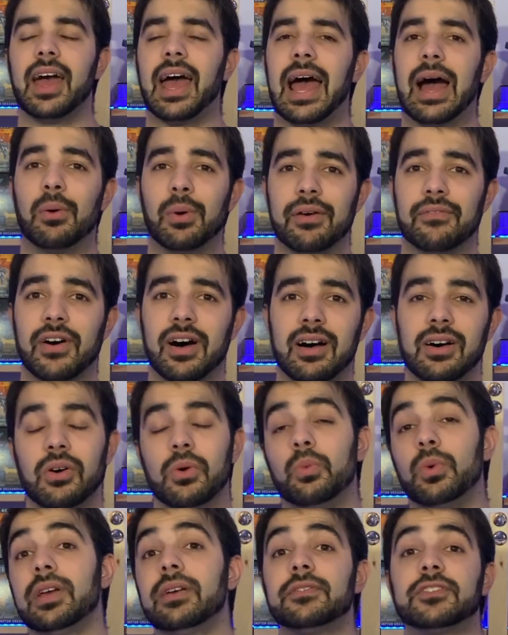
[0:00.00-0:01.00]
However,
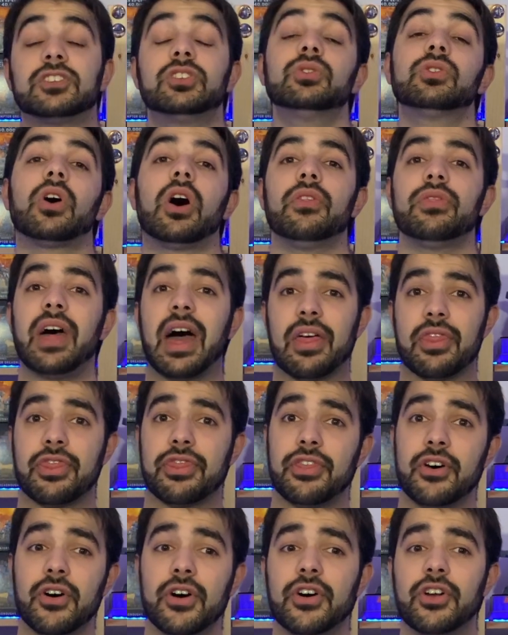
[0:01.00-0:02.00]
we have still got that
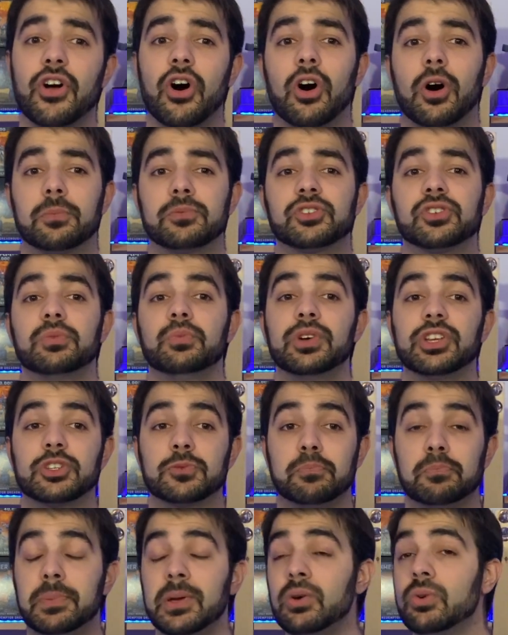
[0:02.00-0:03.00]
third option,
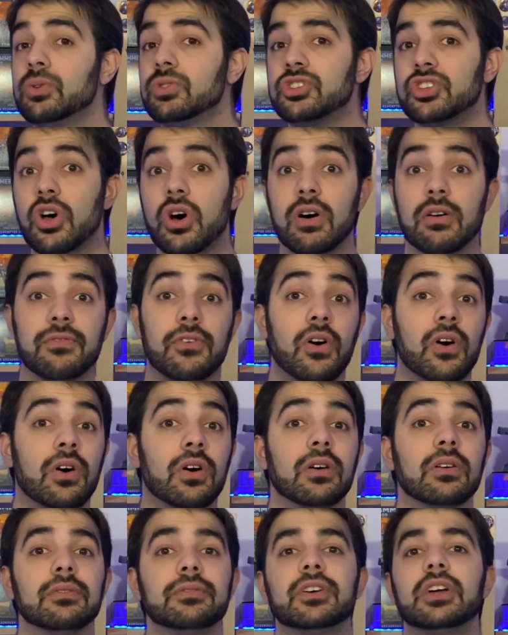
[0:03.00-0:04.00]
which builds off
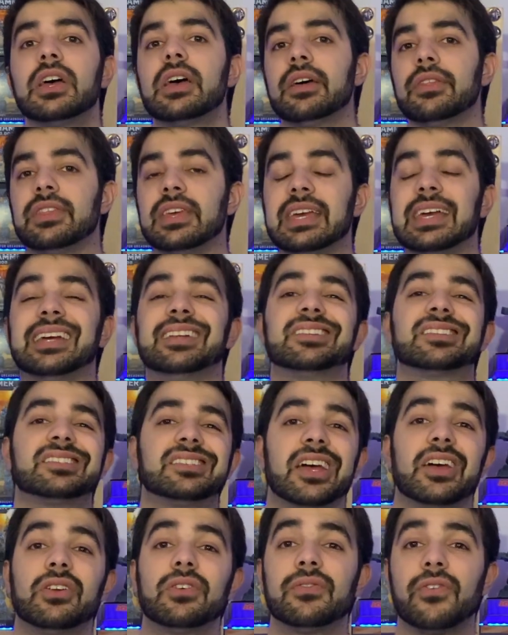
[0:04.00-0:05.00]
of the
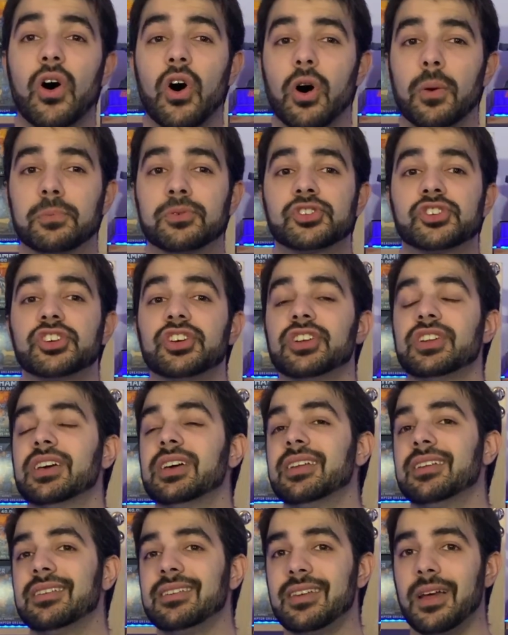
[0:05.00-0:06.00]
instead of option
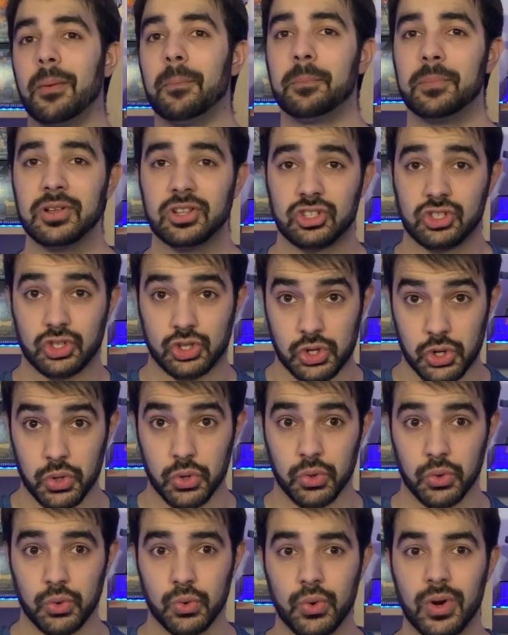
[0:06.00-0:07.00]
number
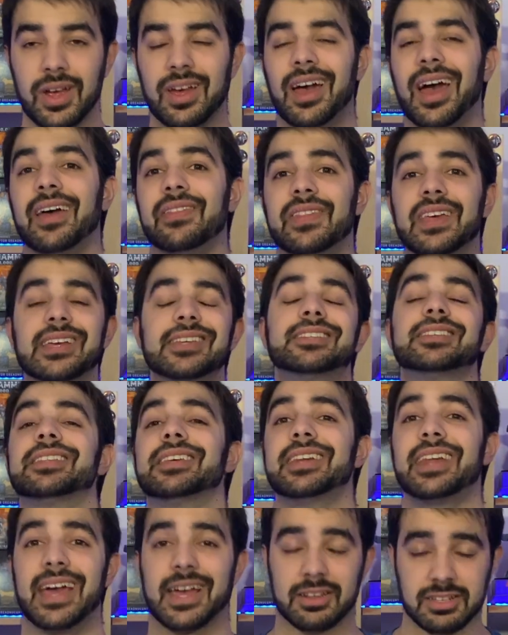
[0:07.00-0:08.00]
2, and these are the
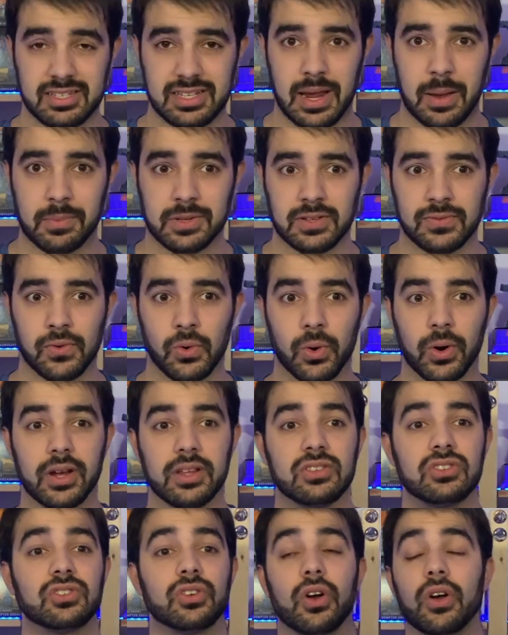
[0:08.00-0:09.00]
next steps for
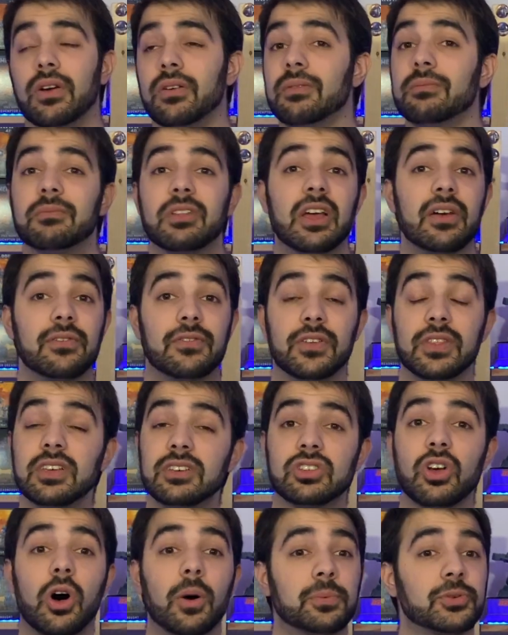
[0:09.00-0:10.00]
it. So for
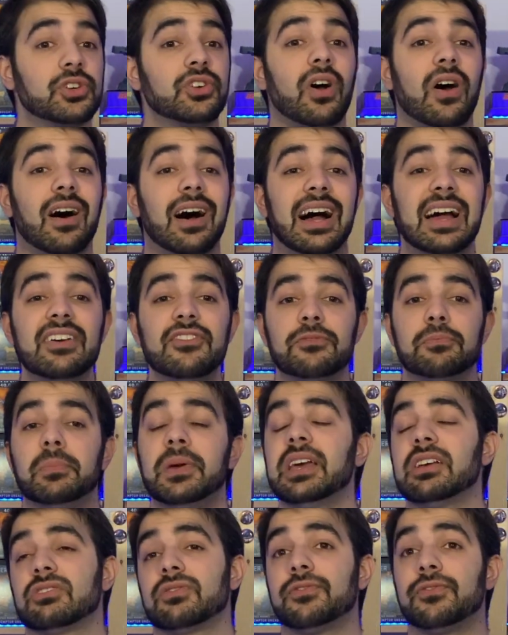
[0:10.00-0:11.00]
this option, I've
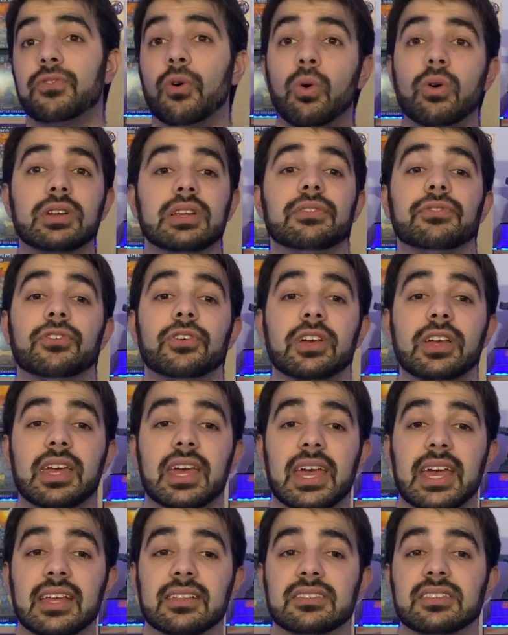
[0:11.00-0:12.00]
picked 4 different
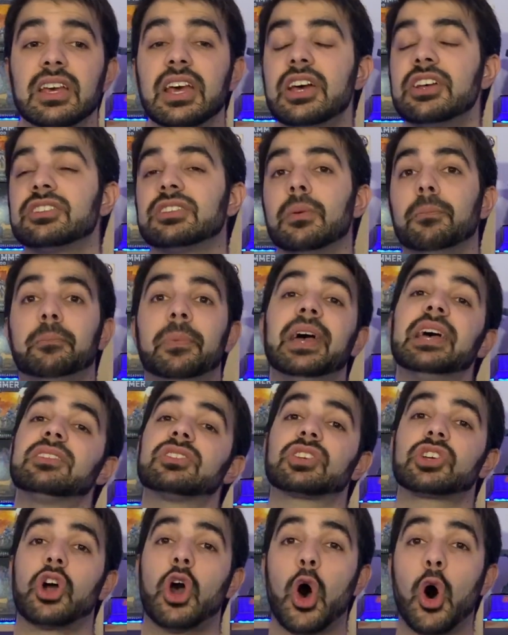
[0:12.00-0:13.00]
kits to
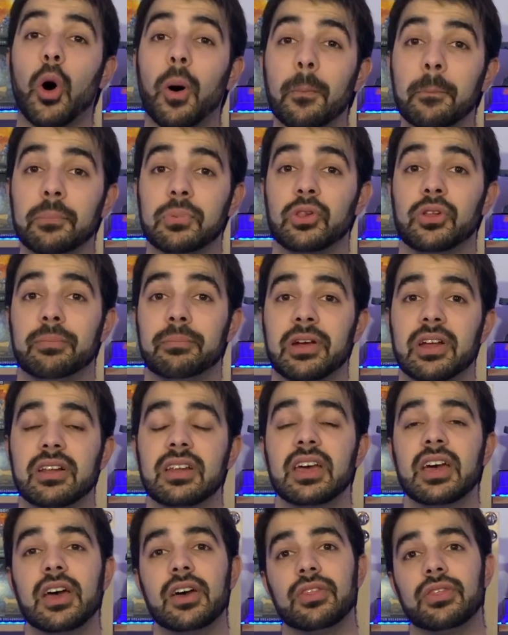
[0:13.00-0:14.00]
best complement
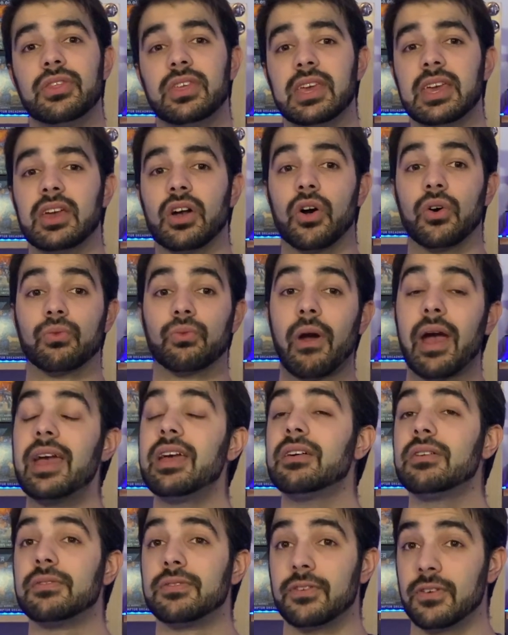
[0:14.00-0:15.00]
the array
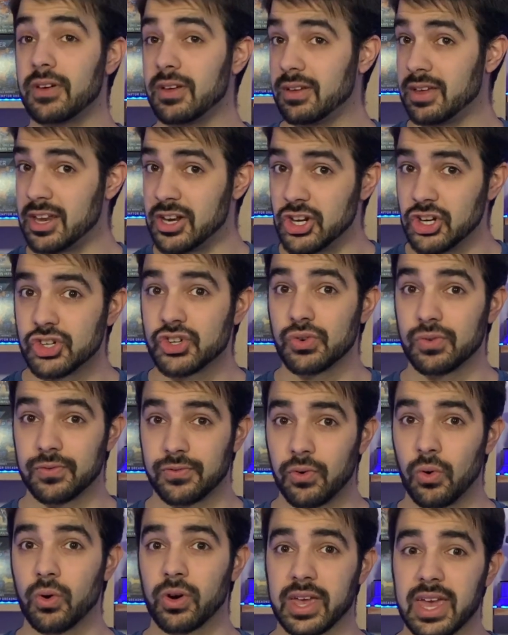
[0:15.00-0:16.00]
of initial
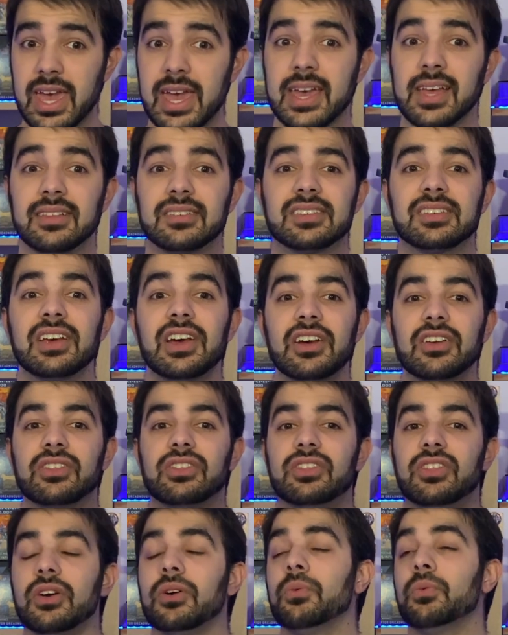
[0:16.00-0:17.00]
4 kits
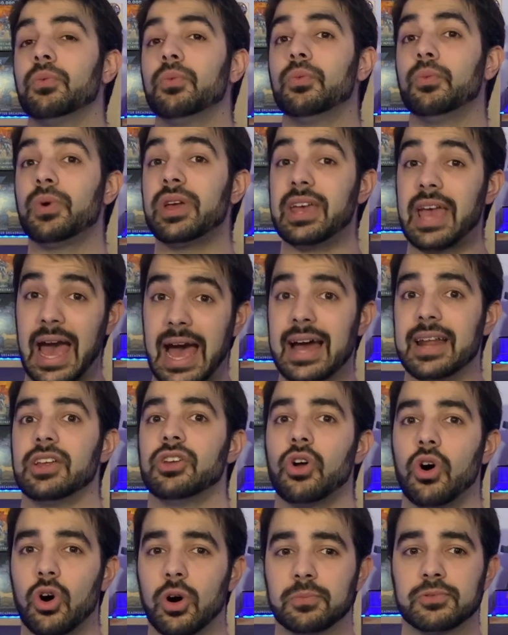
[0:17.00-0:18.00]
that we had in
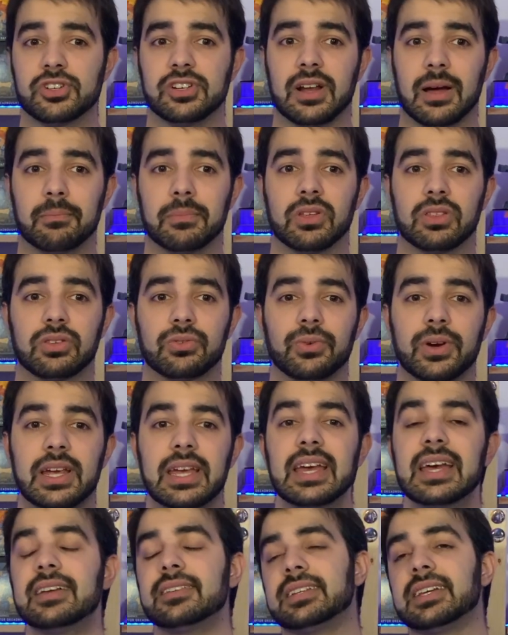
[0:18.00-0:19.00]
option number
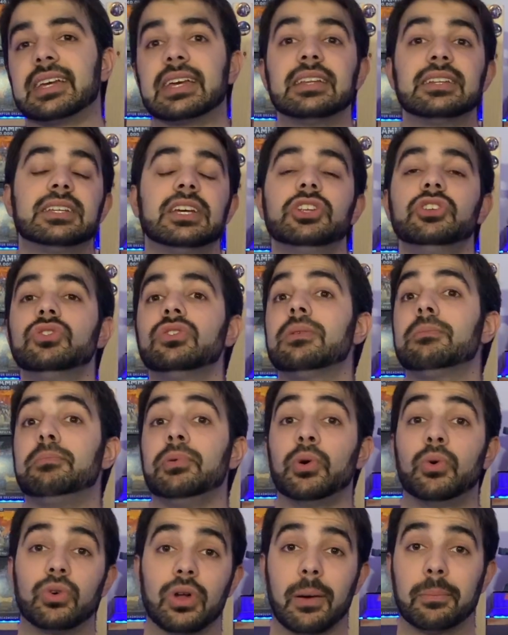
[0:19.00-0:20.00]
3 to continue to
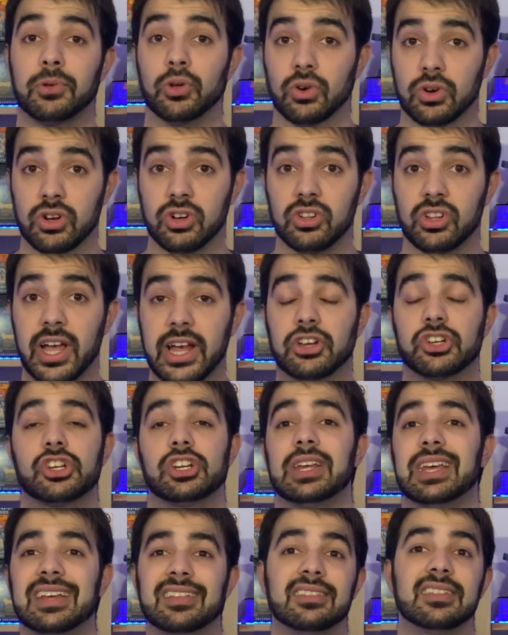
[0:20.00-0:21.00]
build up your collection
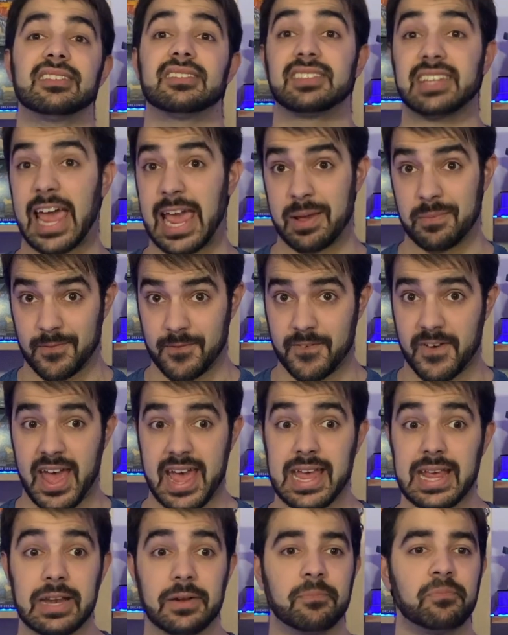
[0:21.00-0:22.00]
in the same
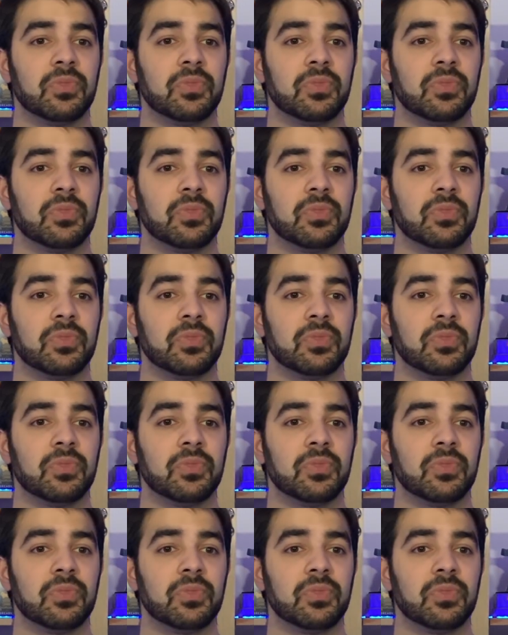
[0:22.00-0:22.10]
vein.